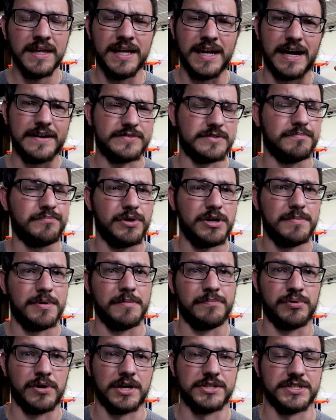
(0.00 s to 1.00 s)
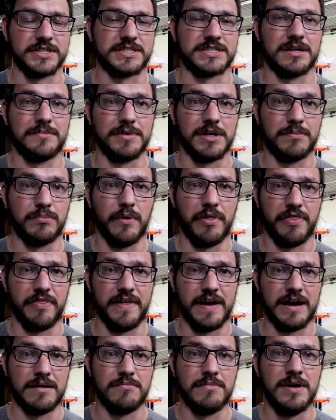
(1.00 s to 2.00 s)
And I have some pretty big projects coming up with
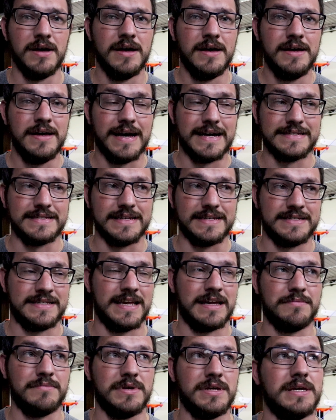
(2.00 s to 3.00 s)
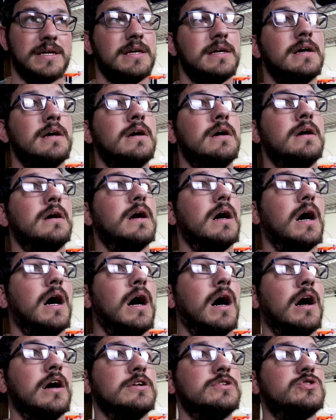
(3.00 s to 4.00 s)
them as they sent me
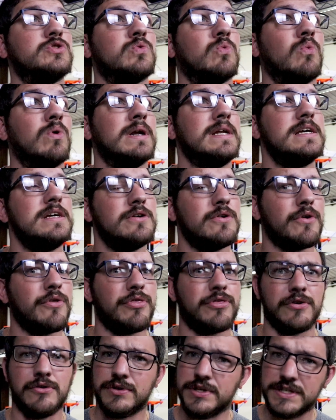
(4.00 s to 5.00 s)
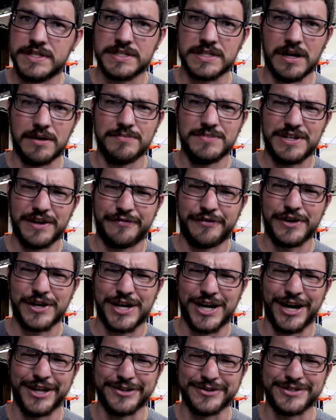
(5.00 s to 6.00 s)
20 or 30 some
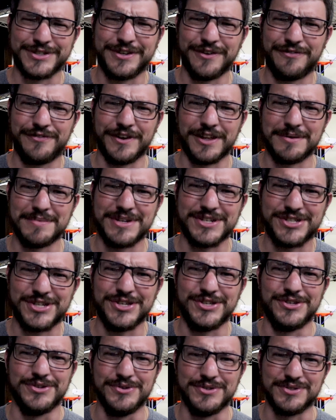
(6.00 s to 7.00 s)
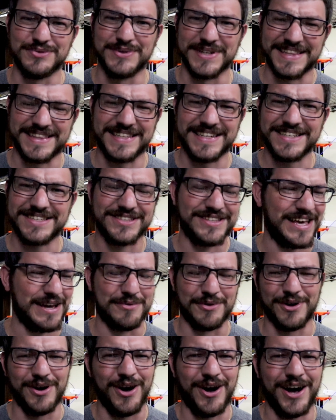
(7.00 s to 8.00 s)
different colors of filament to use with this.
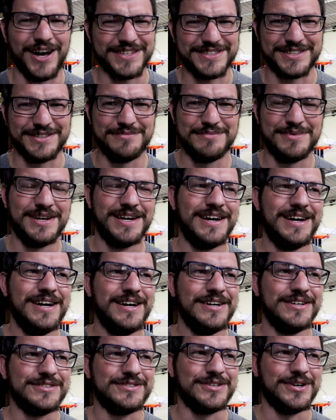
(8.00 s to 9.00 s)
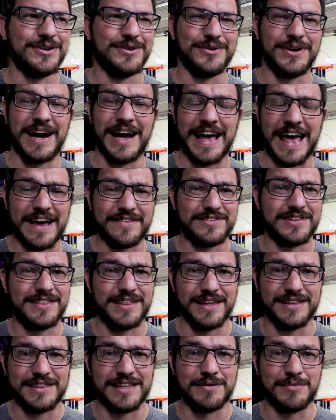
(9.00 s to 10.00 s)
They were awesome. So I have to
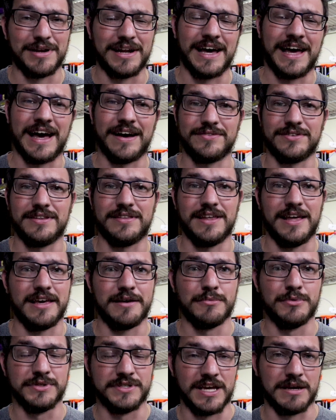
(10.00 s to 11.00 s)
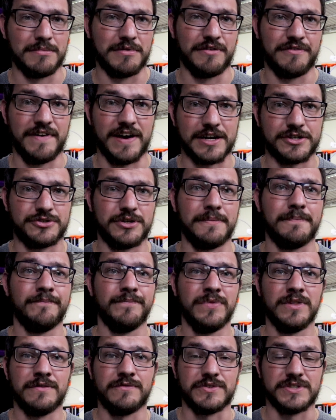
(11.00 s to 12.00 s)
thank them, and I have to thank Mosaic Manufacturing
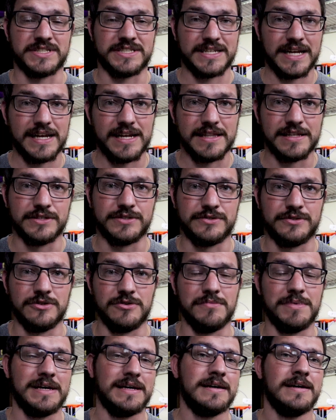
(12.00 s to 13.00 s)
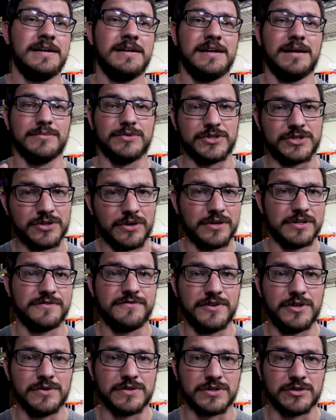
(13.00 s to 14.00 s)
for sending this to me. I'm sorry
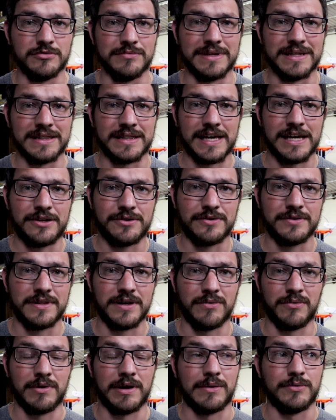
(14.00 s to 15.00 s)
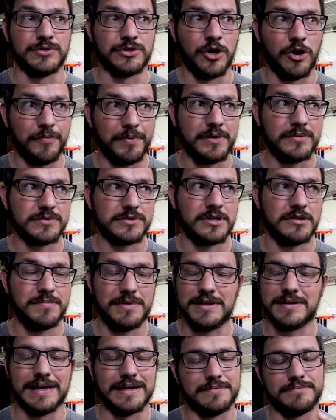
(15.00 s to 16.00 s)
this video is a little bit later than what I was hoping it was gonna
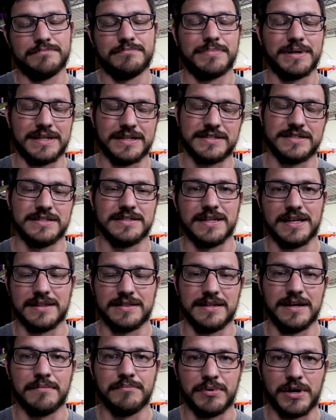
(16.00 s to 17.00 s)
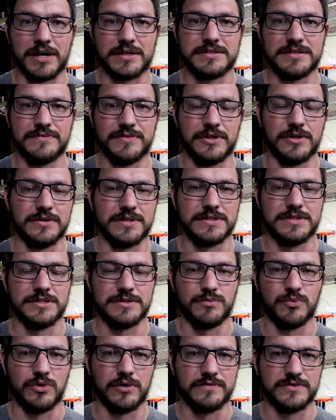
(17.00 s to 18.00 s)
be, like, but this isn't like the unboxing video.
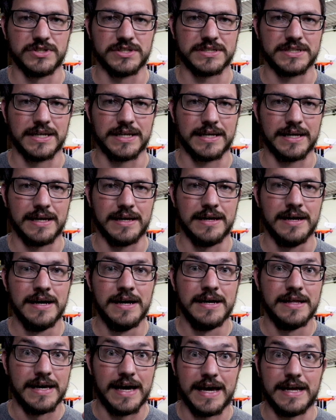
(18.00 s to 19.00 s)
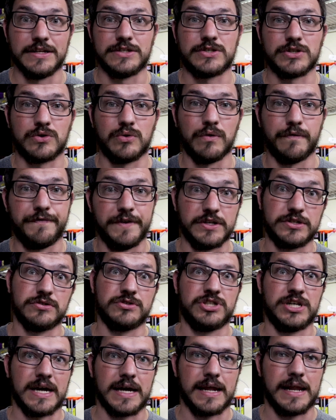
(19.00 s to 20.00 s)
This is more of just like a, hey, it's a cool
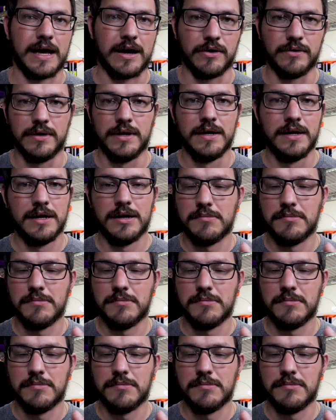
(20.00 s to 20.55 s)
feature, check it out.